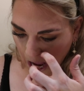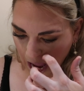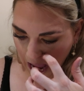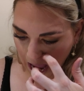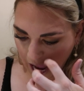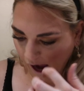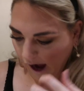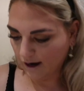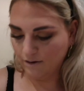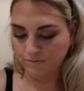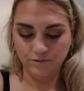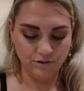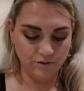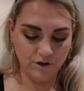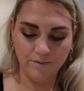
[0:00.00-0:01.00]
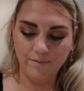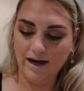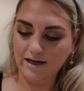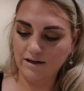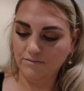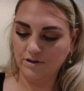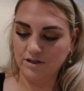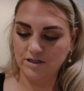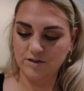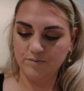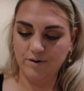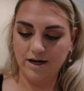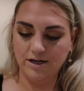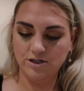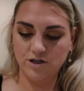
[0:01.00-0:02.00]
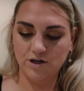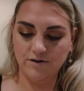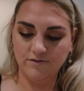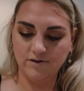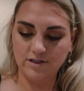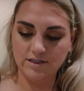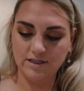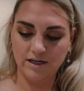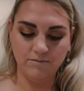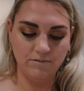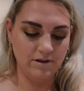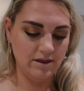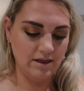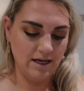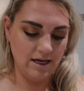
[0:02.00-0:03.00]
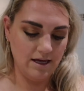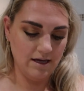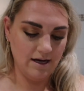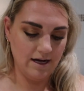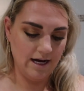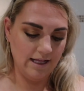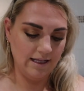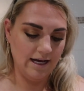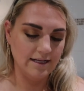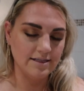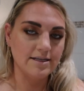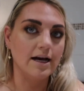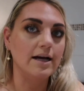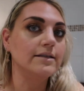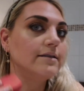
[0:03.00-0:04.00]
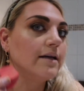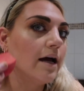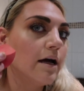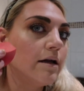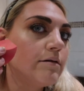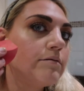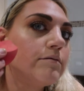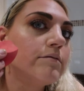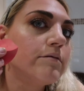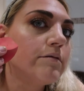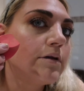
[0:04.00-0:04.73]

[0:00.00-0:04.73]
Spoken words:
And I will go back in with a sponge, obviously, with the highlight side down.